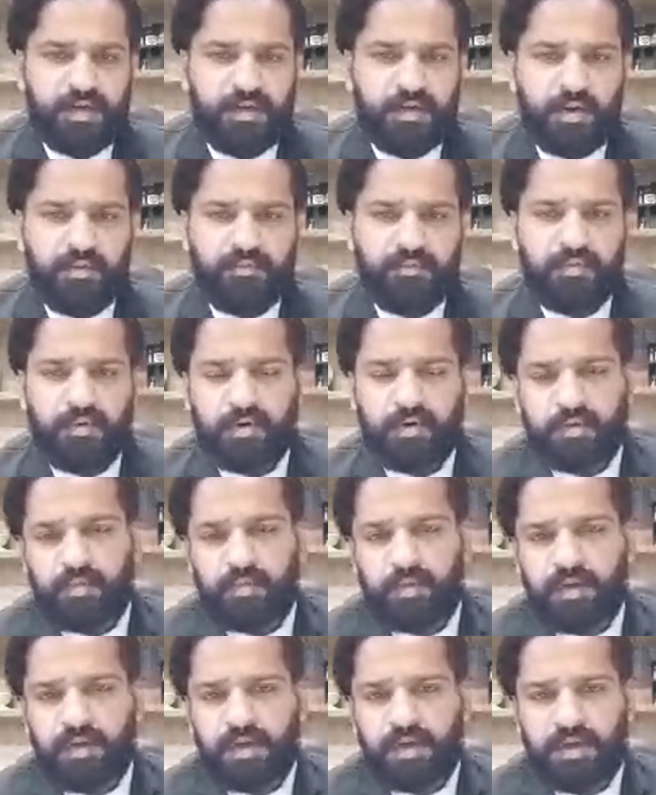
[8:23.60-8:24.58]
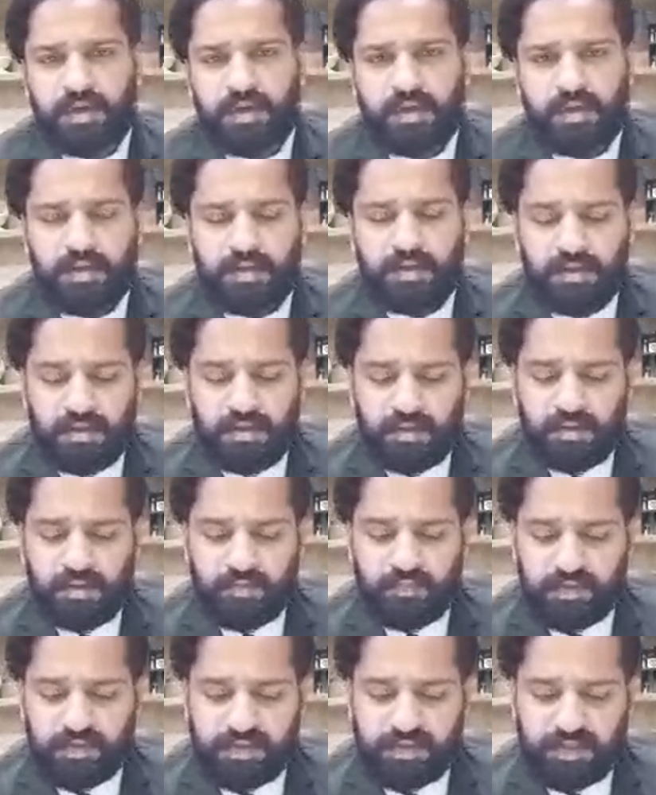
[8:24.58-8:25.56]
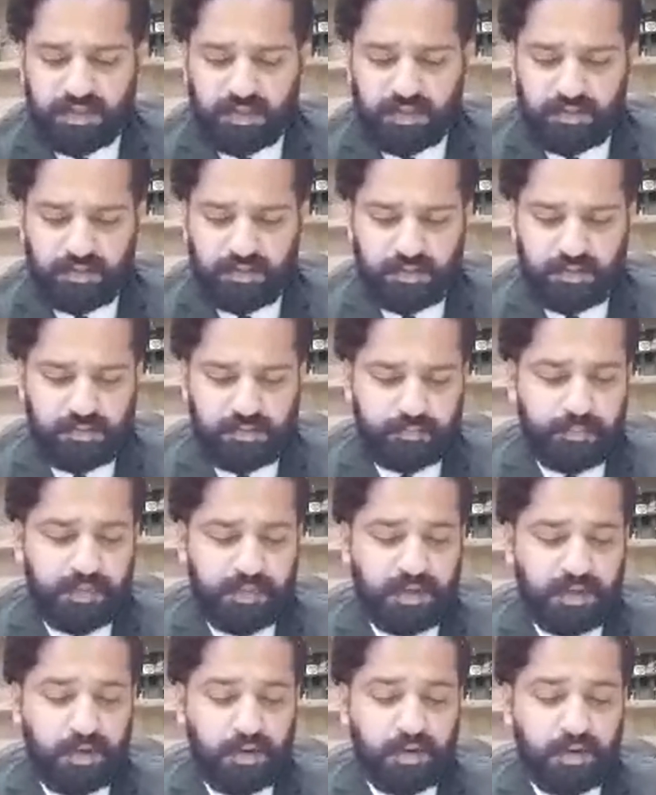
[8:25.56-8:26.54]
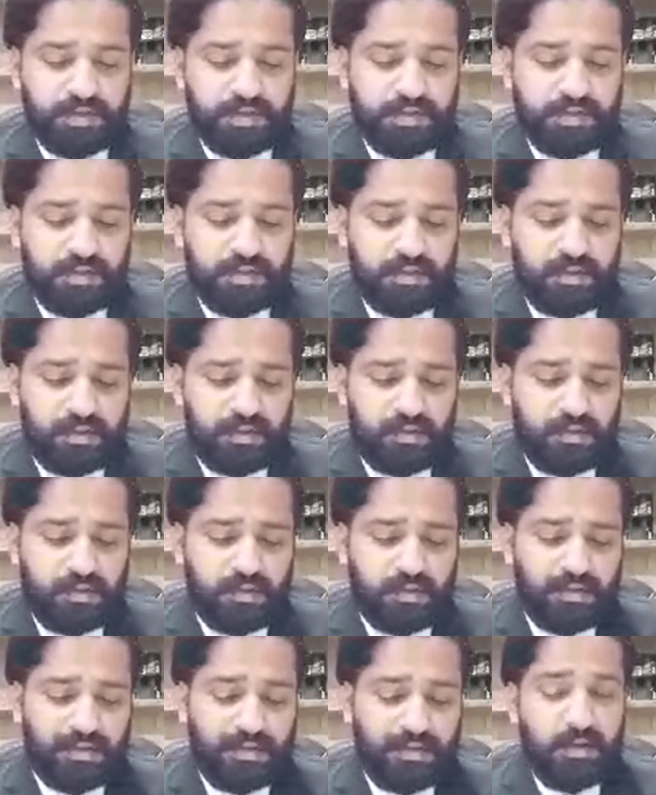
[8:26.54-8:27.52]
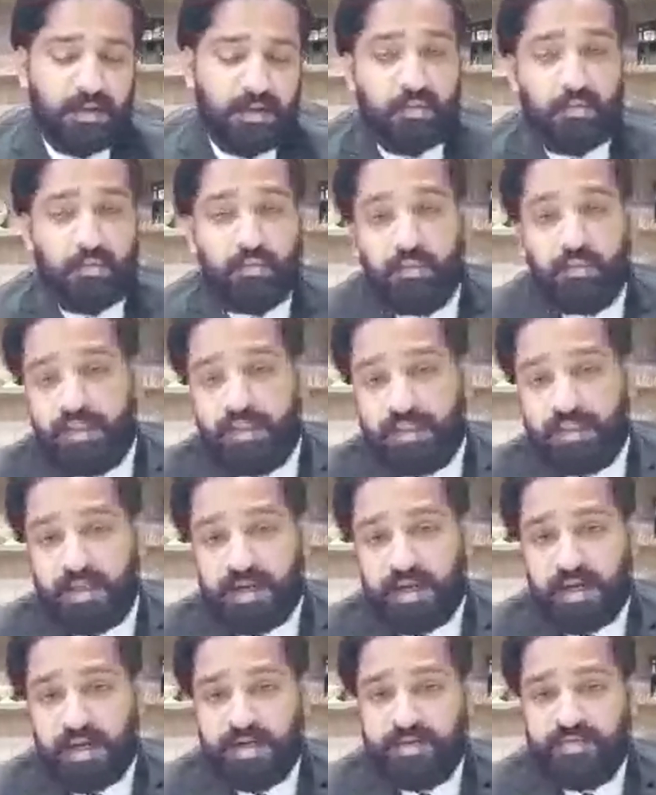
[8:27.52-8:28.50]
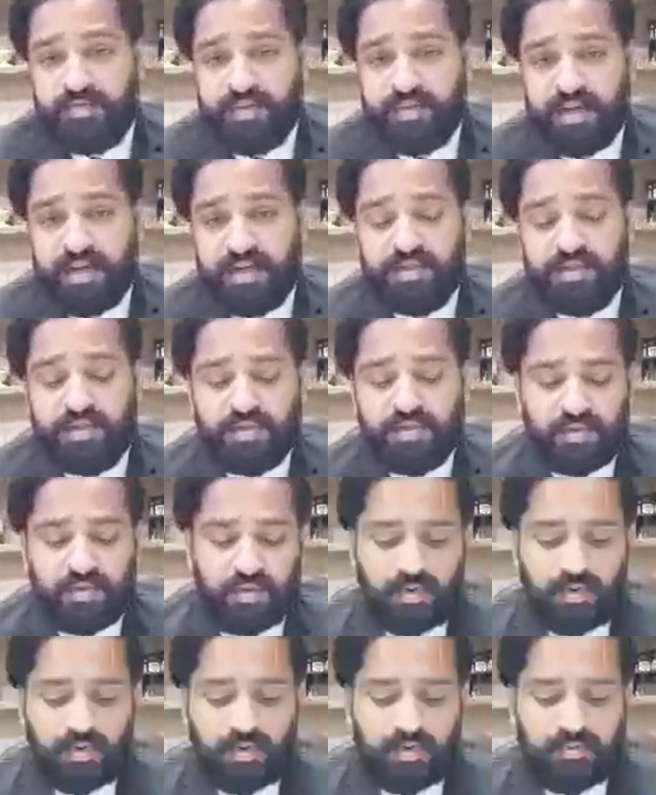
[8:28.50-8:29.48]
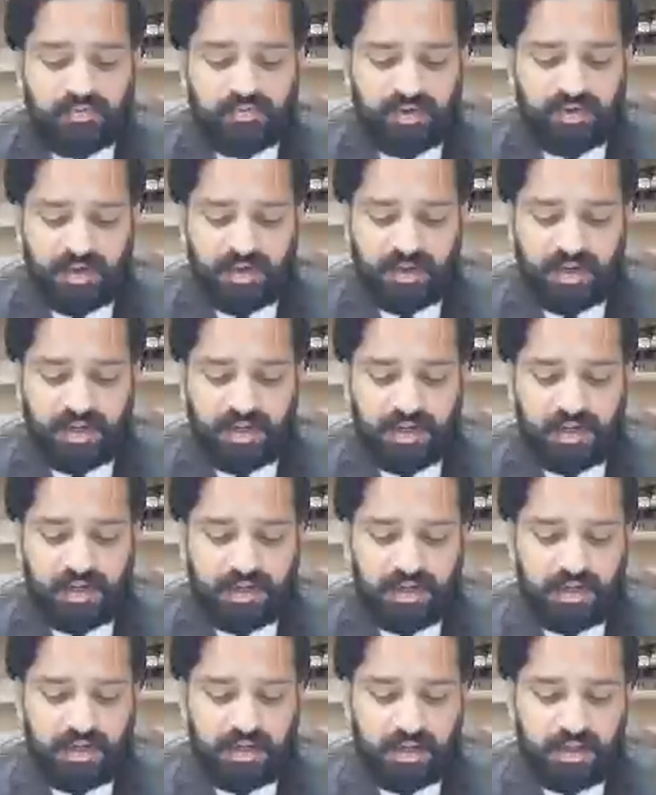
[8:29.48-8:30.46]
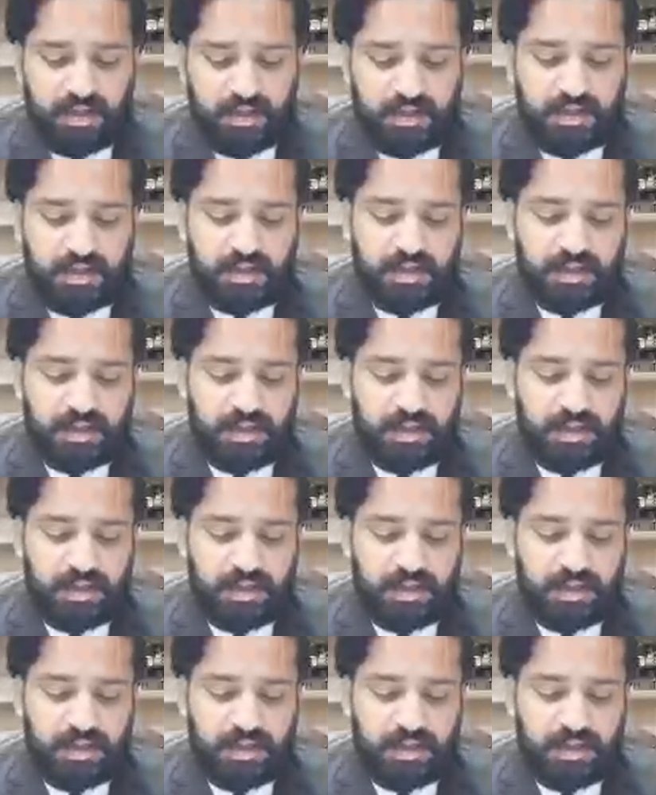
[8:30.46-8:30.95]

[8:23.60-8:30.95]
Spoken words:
there is a division of hukm al wadi, because when the address of Allah